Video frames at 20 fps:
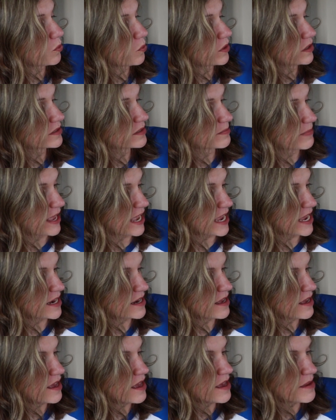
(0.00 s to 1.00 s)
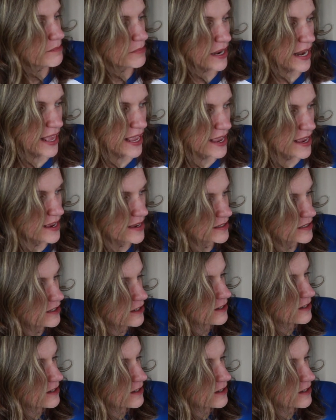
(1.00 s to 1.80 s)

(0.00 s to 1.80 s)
was made, but eggs